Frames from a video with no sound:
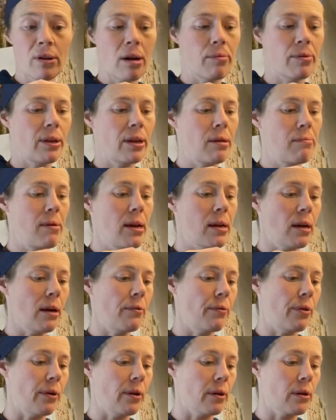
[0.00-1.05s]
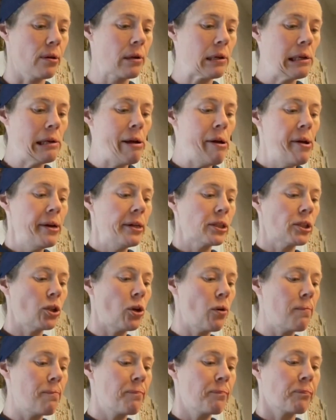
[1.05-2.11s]
own cupboard that you make, I would think.
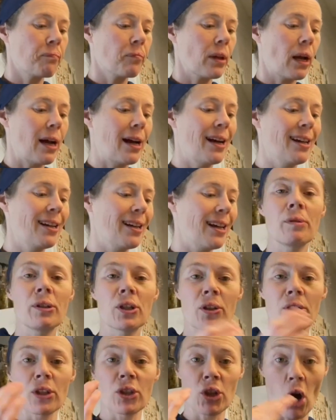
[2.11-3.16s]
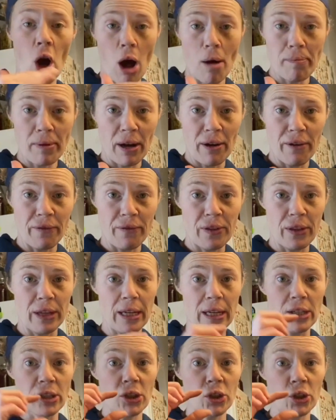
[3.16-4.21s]
So we took the top of
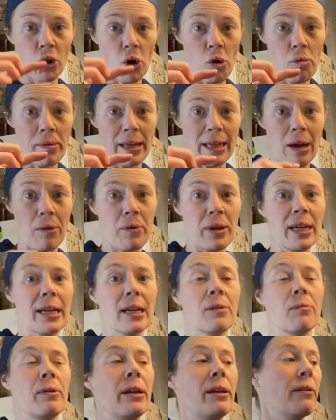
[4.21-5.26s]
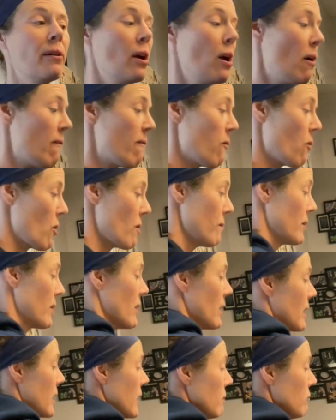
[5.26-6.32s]
the SCOBY that we formed
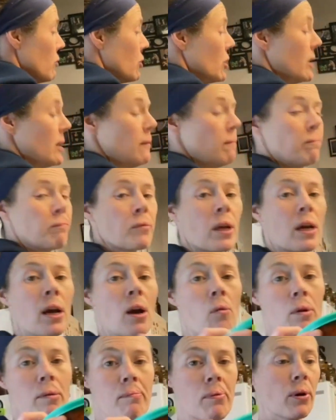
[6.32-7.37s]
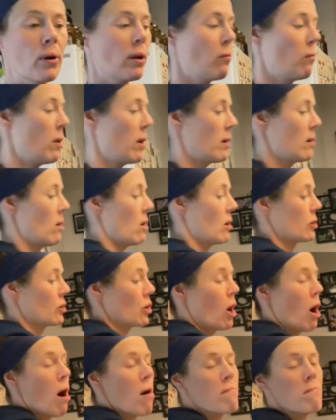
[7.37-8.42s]
the kimchi. We put one on
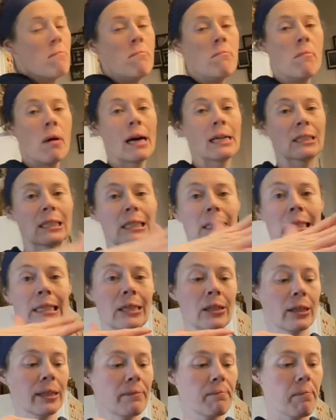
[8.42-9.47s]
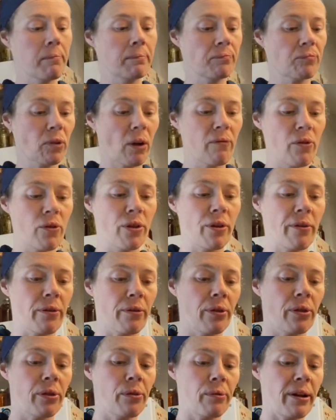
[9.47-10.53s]
top as the sealant for the
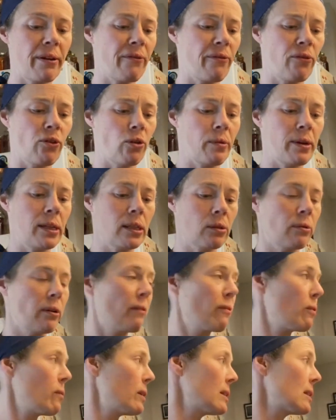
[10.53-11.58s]
3-4 weeks or whatever it